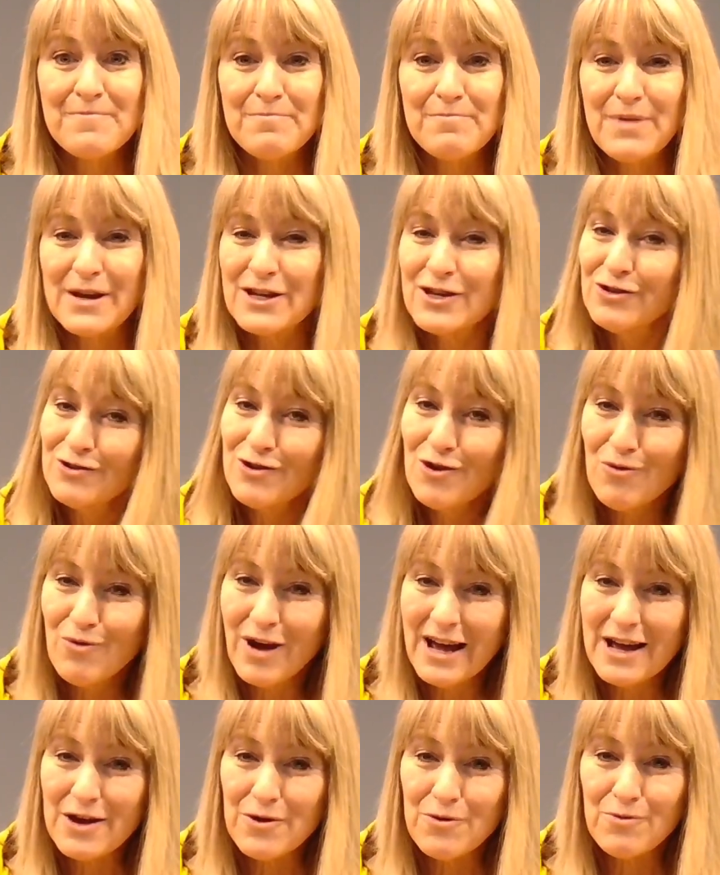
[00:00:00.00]
But you know
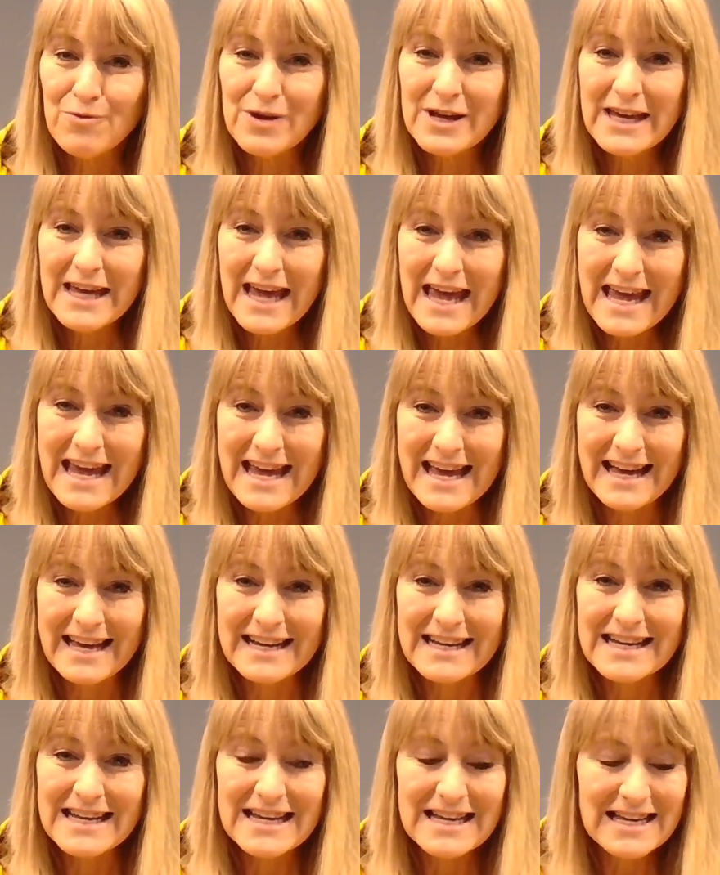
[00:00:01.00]
what? We
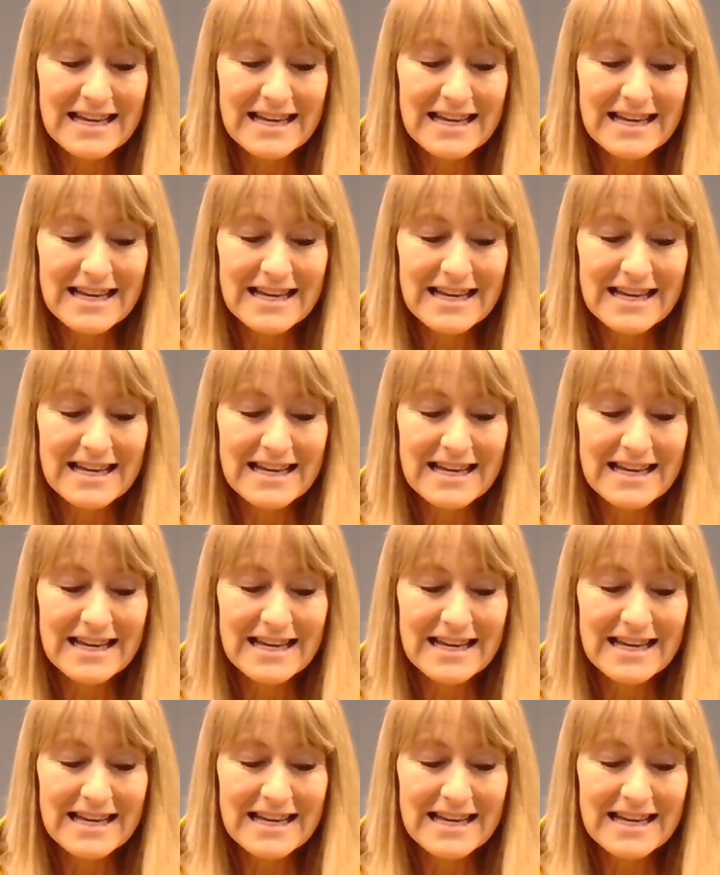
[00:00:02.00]
can,